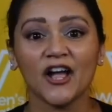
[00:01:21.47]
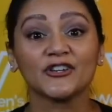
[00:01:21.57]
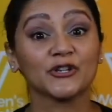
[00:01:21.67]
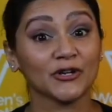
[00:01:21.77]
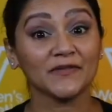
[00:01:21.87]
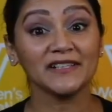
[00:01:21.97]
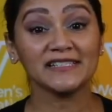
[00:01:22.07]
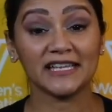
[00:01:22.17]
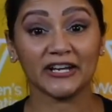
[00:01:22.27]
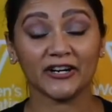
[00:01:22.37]
During this
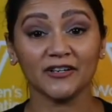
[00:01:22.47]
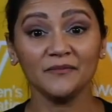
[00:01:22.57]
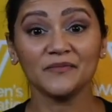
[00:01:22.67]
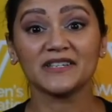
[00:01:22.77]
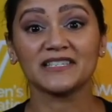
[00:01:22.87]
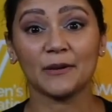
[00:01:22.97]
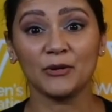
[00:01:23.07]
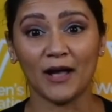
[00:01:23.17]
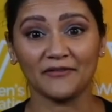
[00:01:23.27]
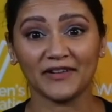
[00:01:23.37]
year,
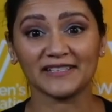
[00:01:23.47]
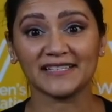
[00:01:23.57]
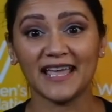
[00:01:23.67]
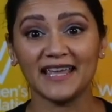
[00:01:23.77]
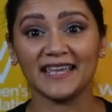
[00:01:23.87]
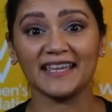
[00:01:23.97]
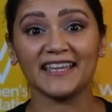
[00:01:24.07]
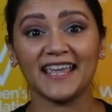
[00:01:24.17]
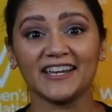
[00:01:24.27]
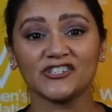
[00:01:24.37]
WFSA
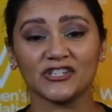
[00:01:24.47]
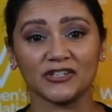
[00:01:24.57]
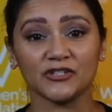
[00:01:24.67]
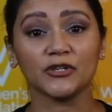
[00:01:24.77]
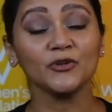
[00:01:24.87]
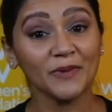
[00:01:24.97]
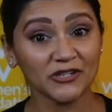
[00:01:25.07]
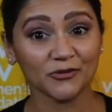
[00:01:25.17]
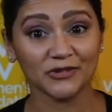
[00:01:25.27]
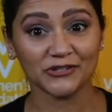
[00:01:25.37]
engaged in two major
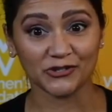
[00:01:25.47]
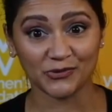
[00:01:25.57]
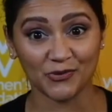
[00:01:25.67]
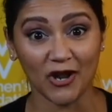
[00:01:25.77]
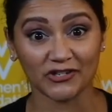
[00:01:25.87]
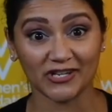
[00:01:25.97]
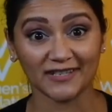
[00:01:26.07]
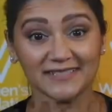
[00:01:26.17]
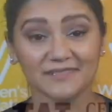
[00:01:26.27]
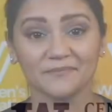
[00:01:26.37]
research projects.